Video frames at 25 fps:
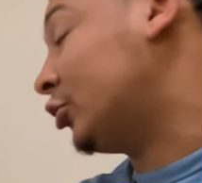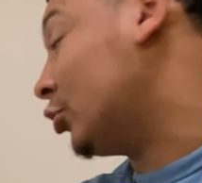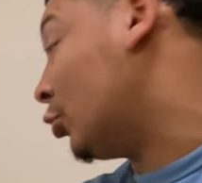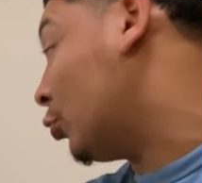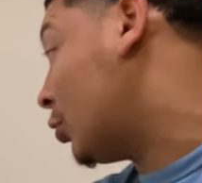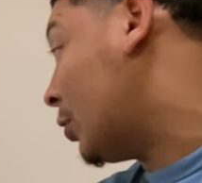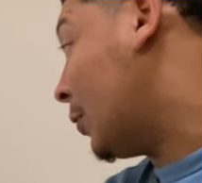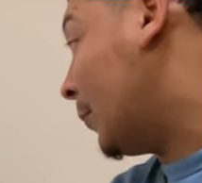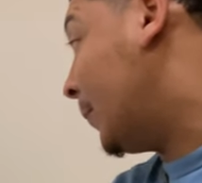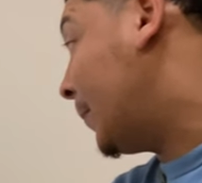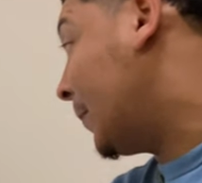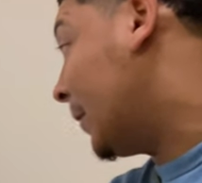
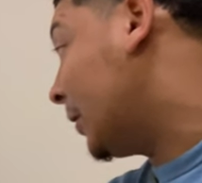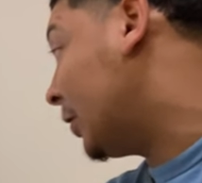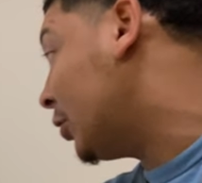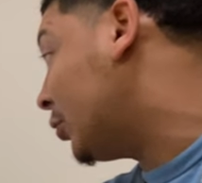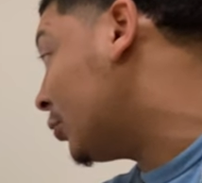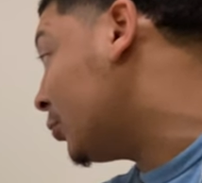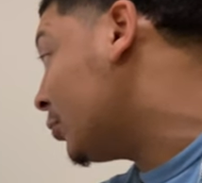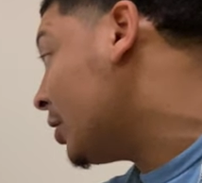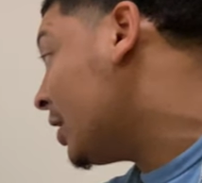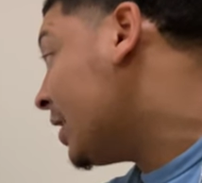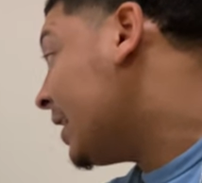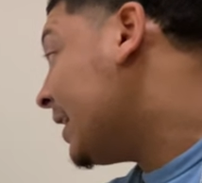So
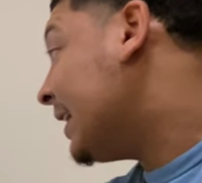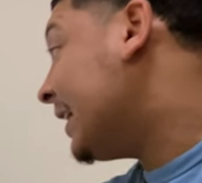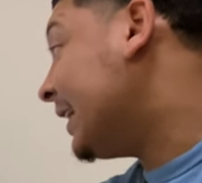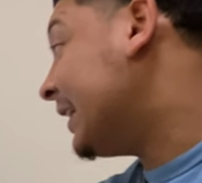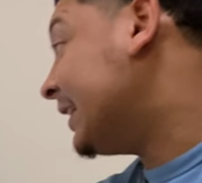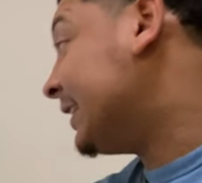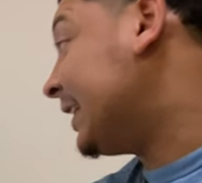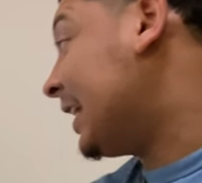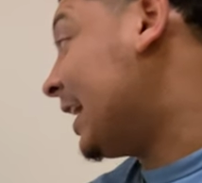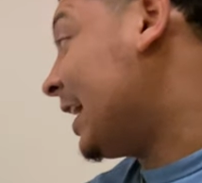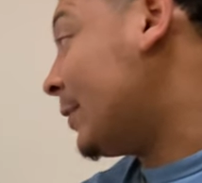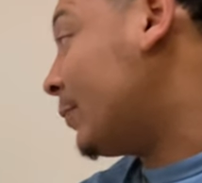Cappello
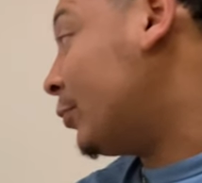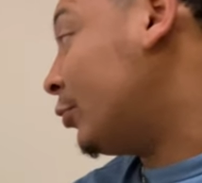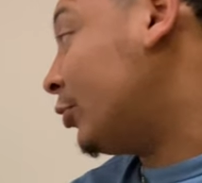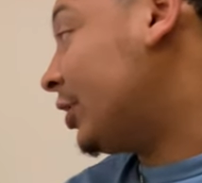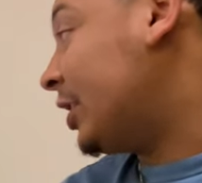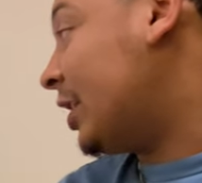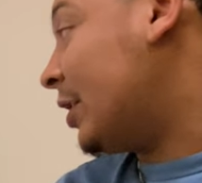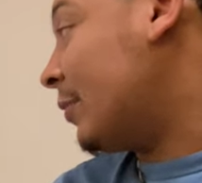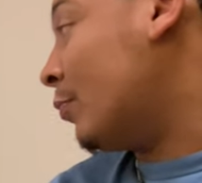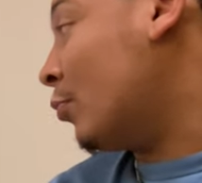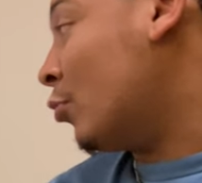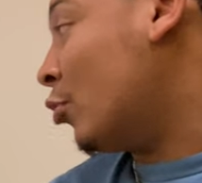is able to
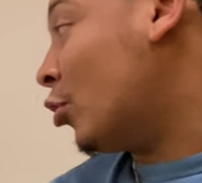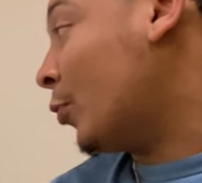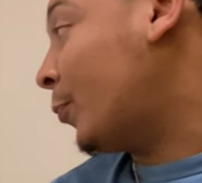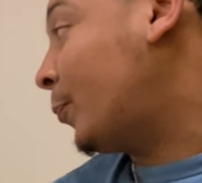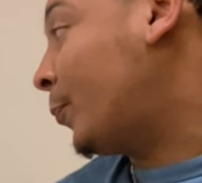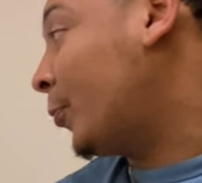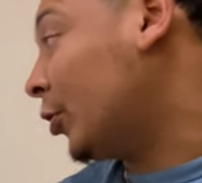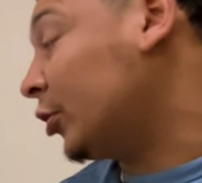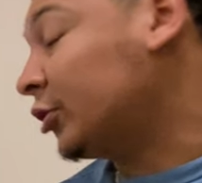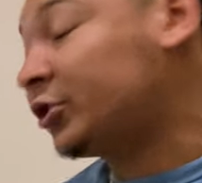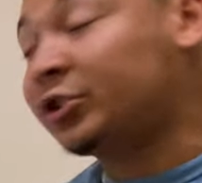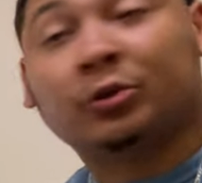get more
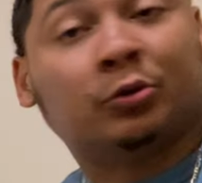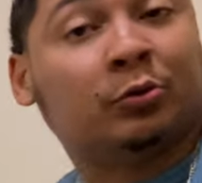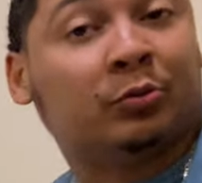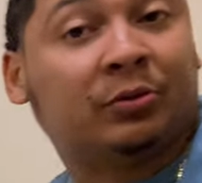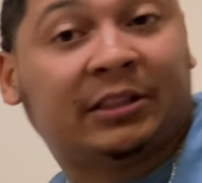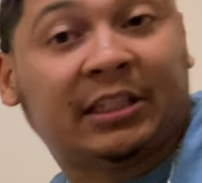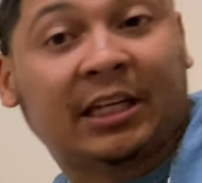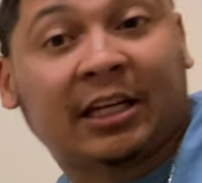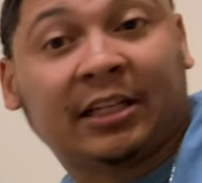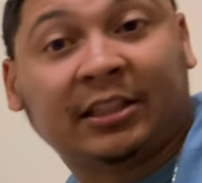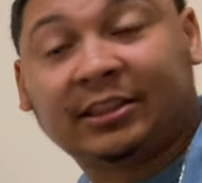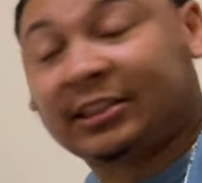personal
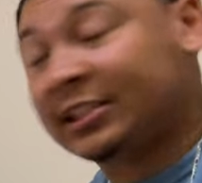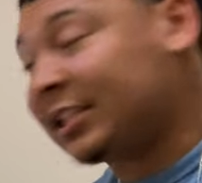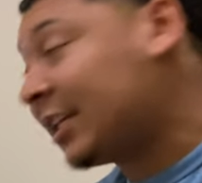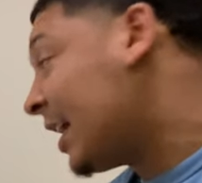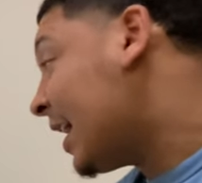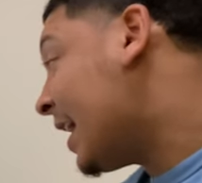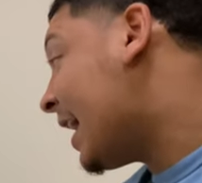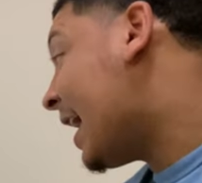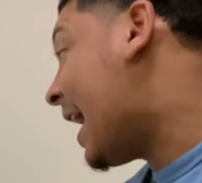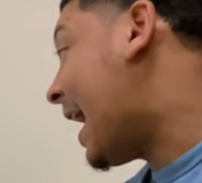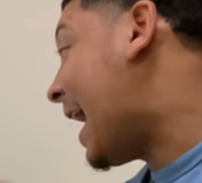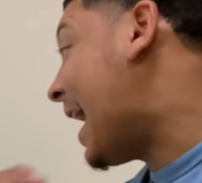touch
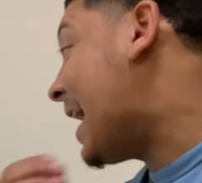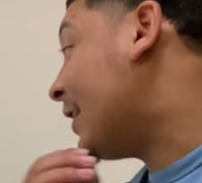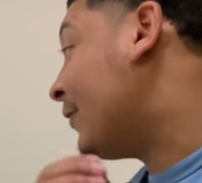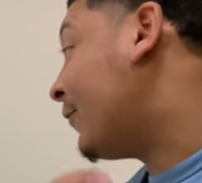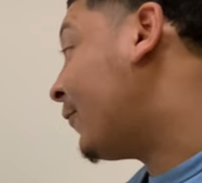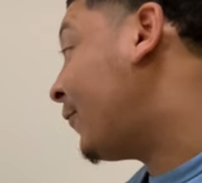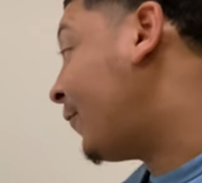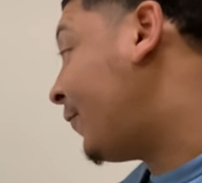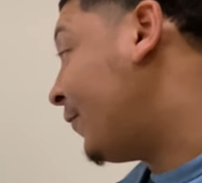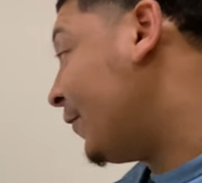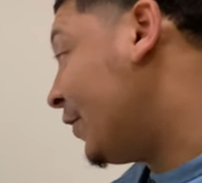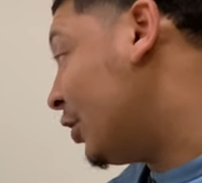and
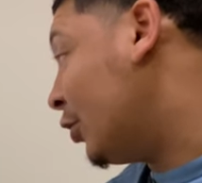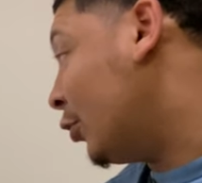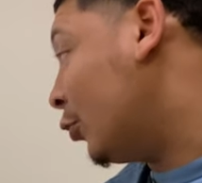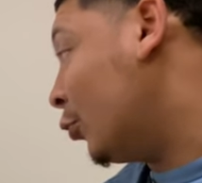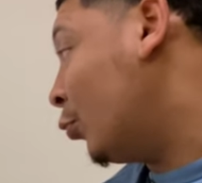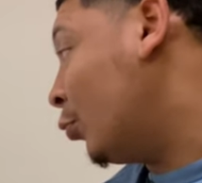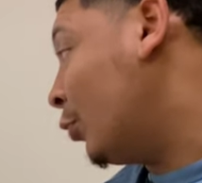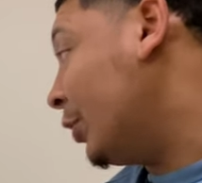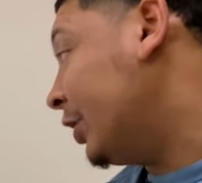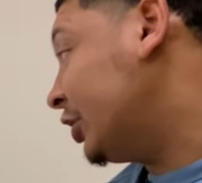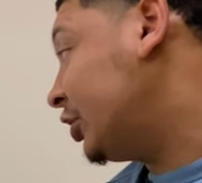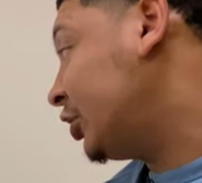feel
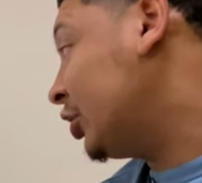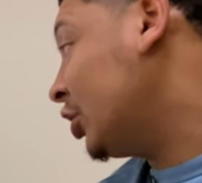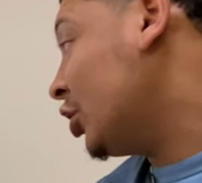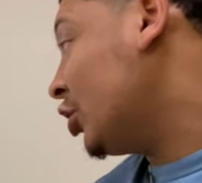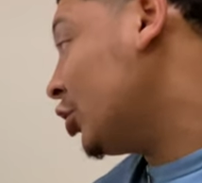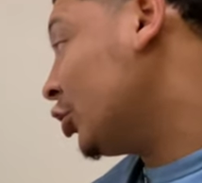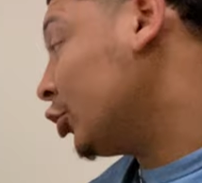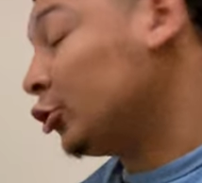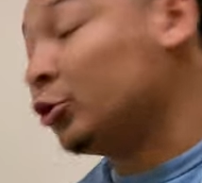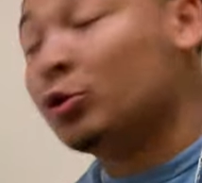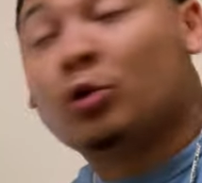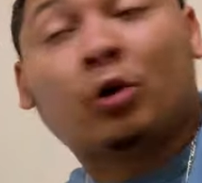which
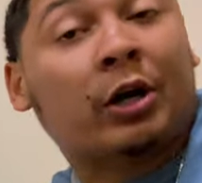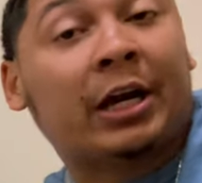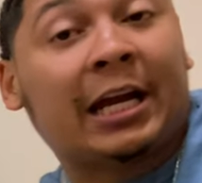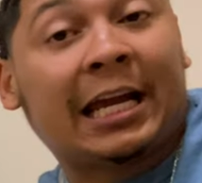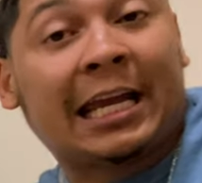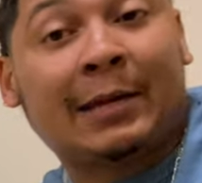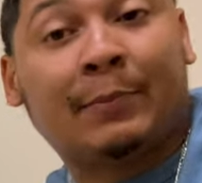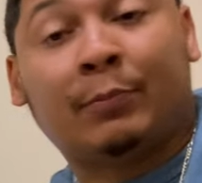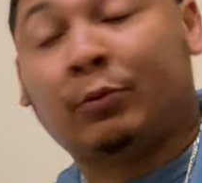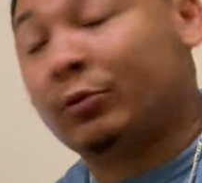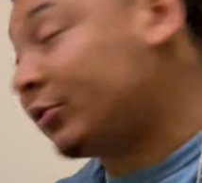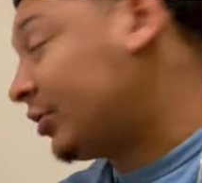you are
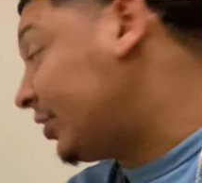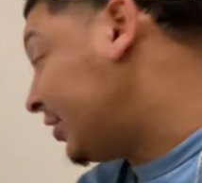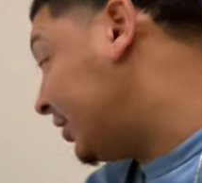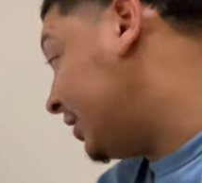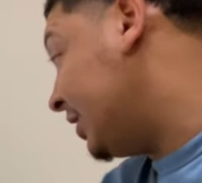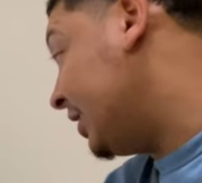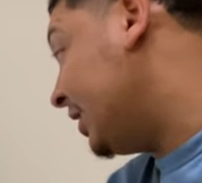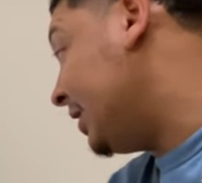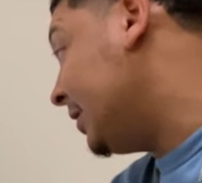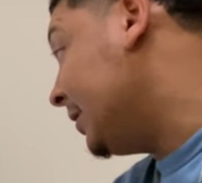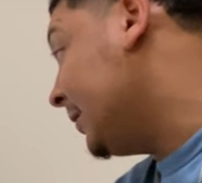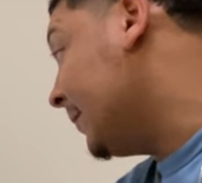able to
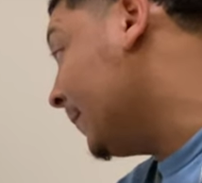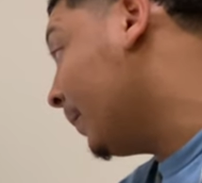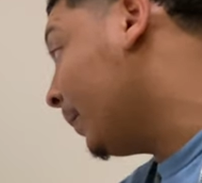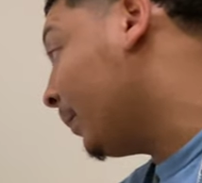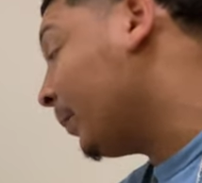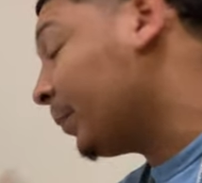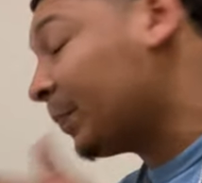see.